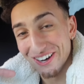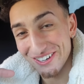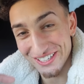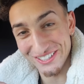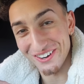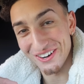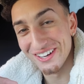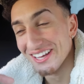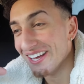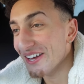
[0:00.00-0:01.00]
talk to
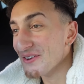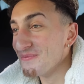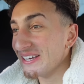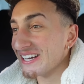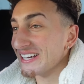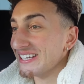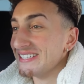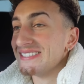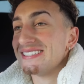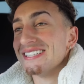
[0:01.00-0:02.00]
y'all
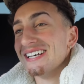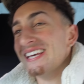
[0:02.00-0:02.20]
because